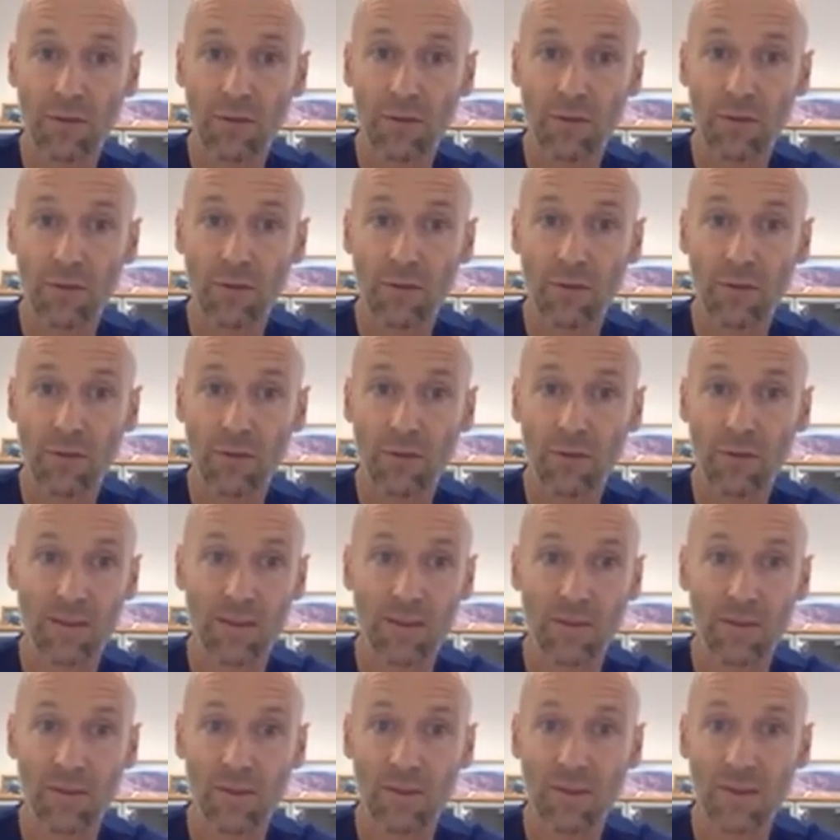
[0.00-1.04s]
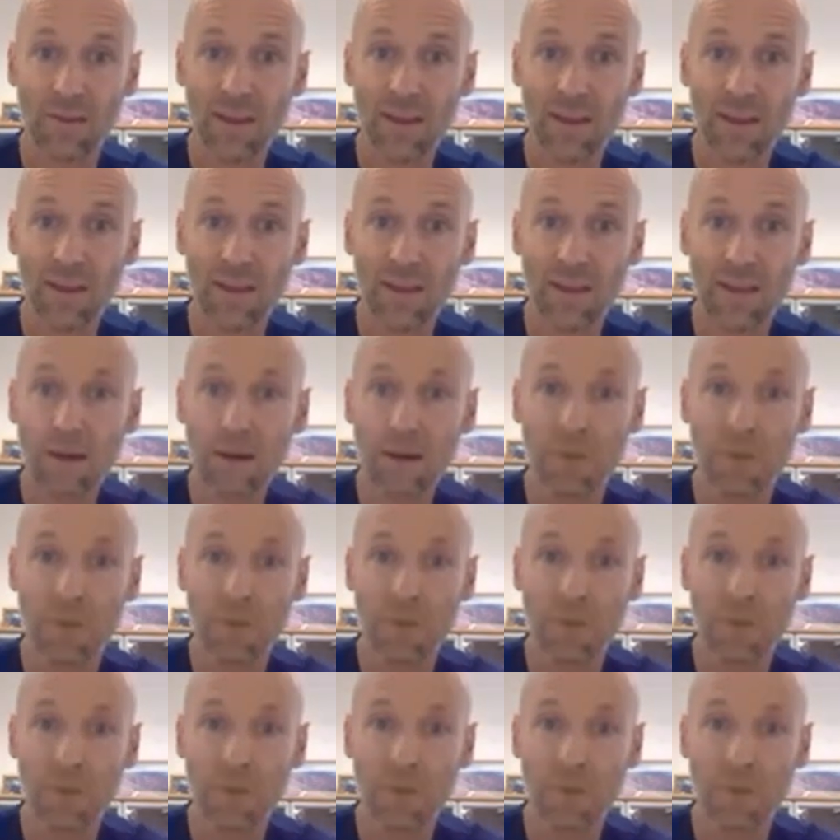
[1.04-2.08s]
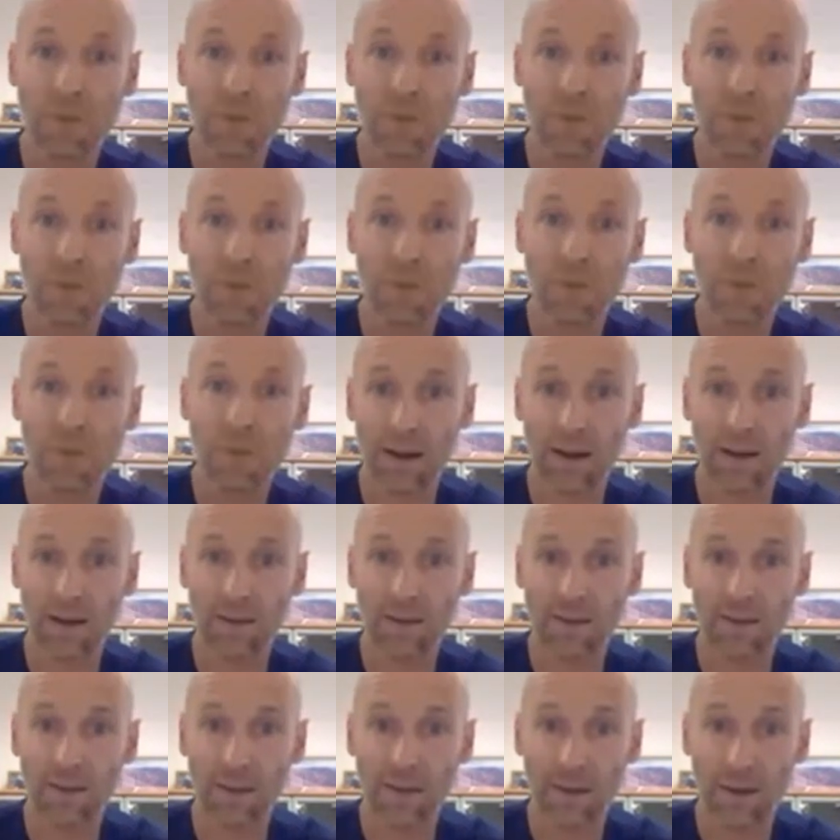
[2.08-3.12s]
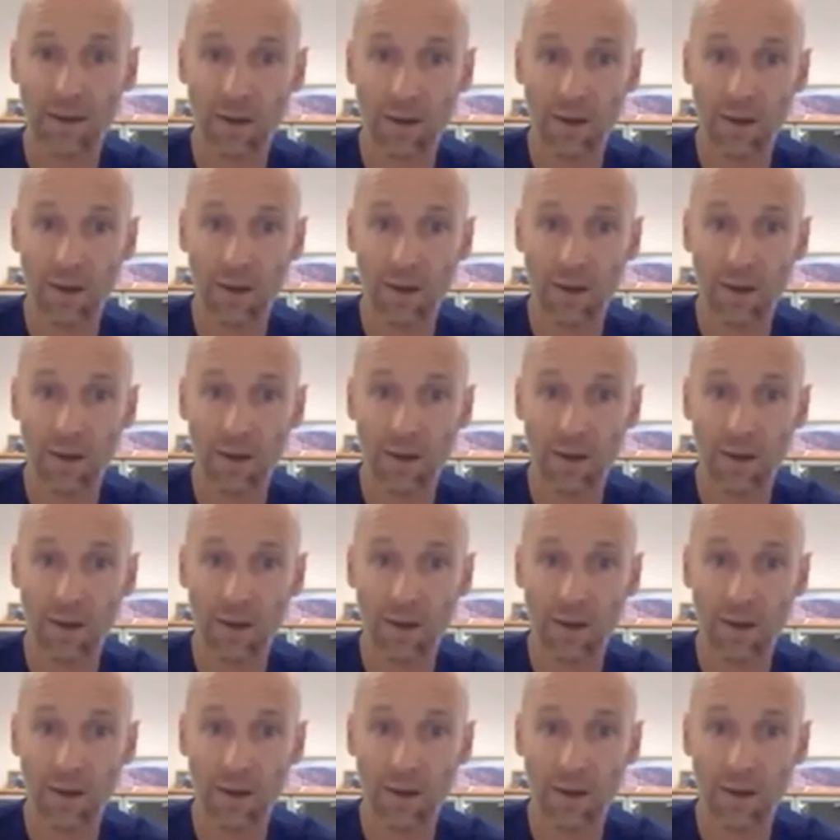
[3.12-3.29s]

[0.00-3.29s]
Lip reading: from 2017 of the BTF guidelines,